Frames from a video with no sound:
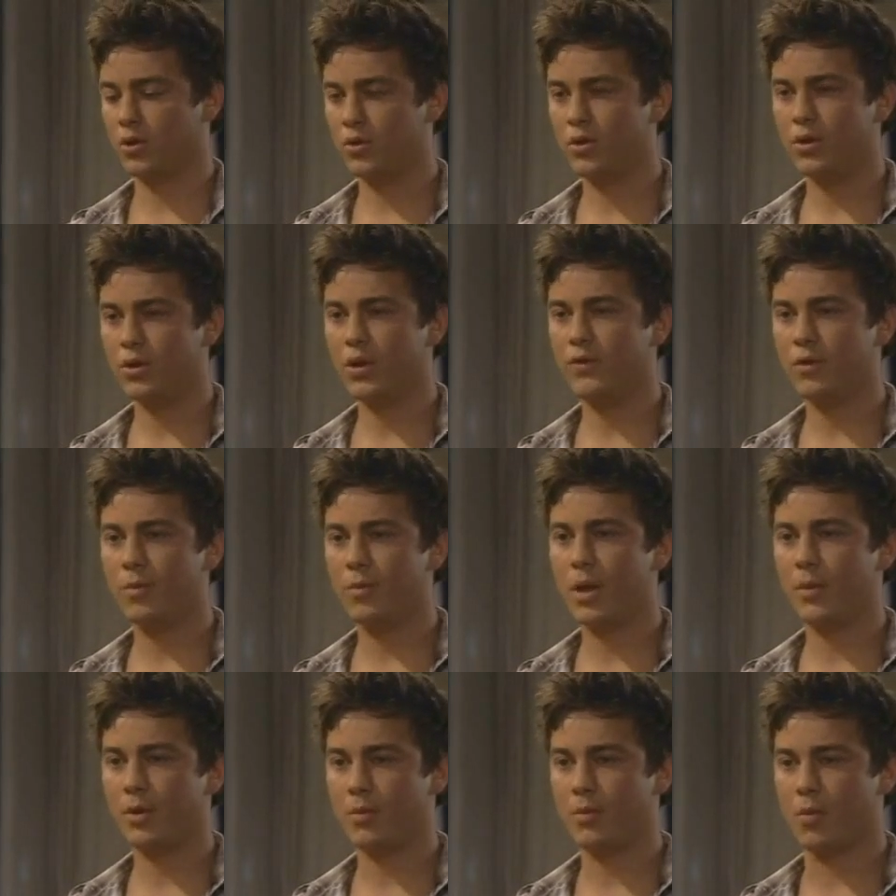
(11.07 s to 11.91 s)
All right, you can give
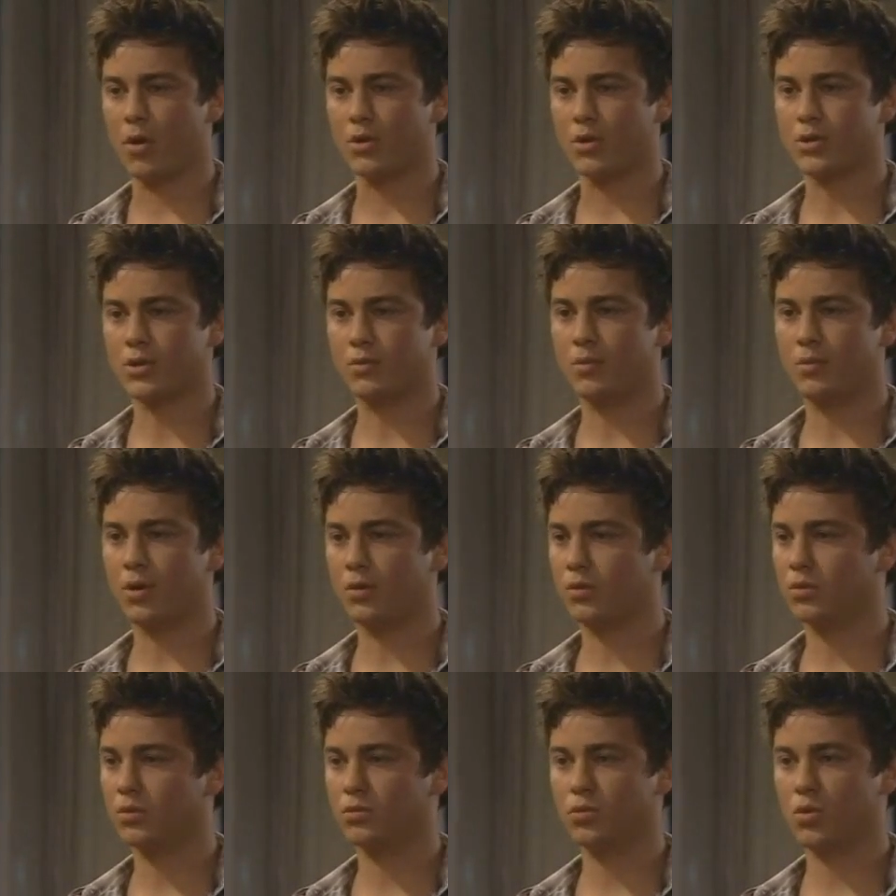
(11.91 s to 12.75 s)
the baby to Marcy,
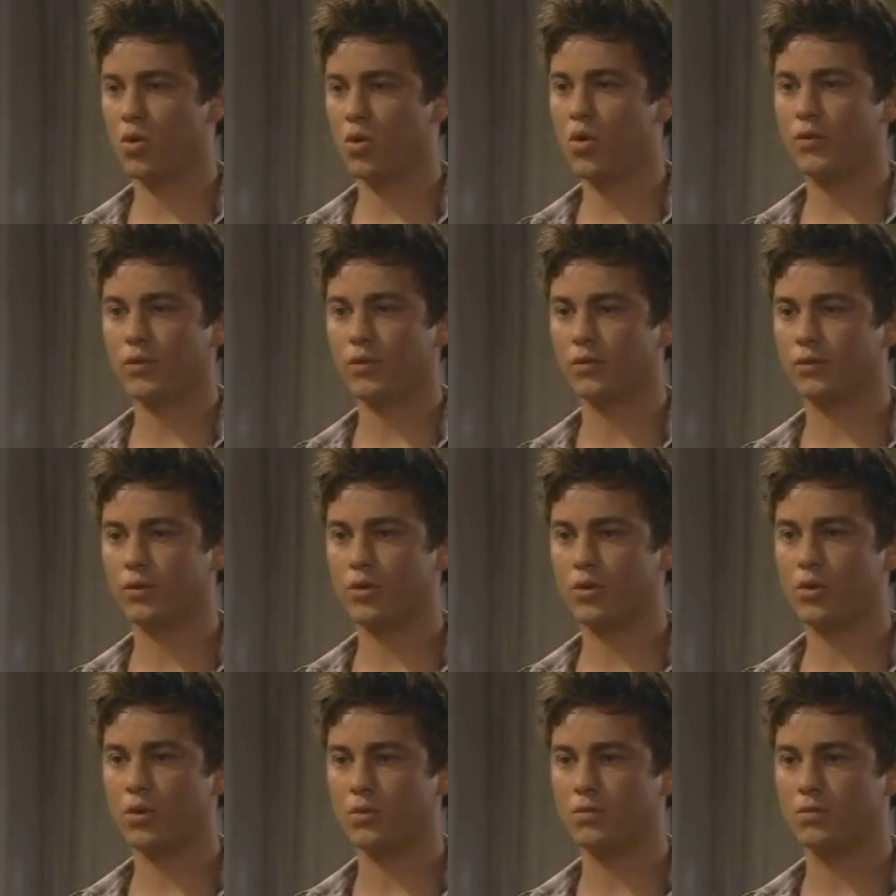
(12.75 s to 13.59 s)
but we're, we're over
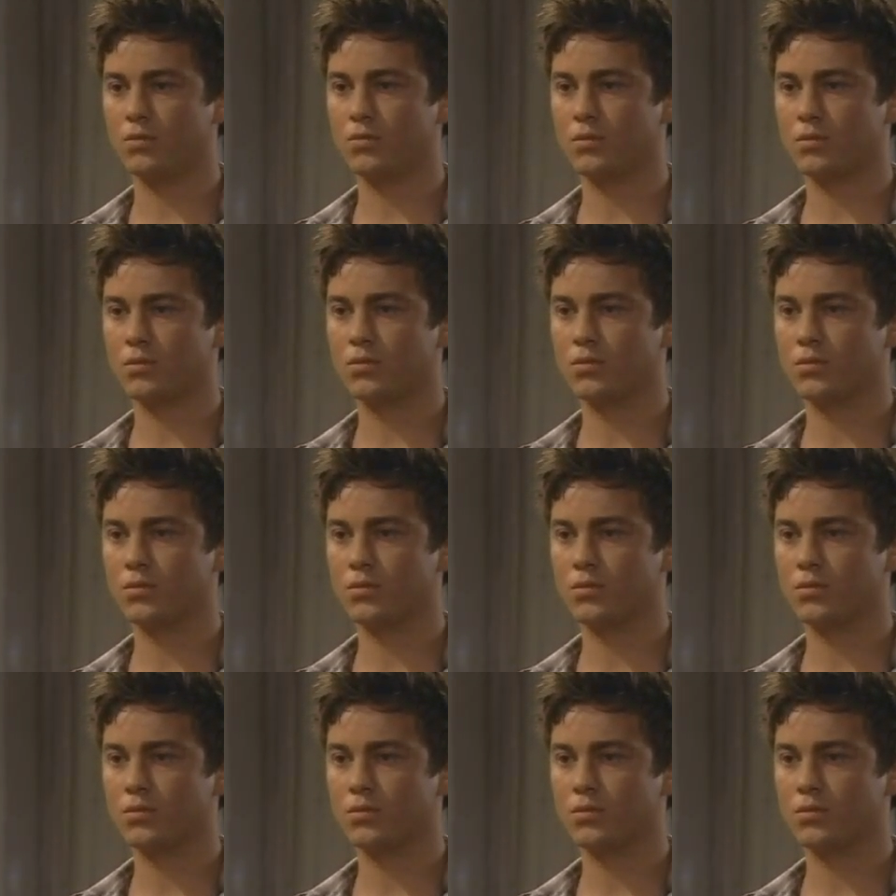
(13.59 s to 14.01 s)
for good.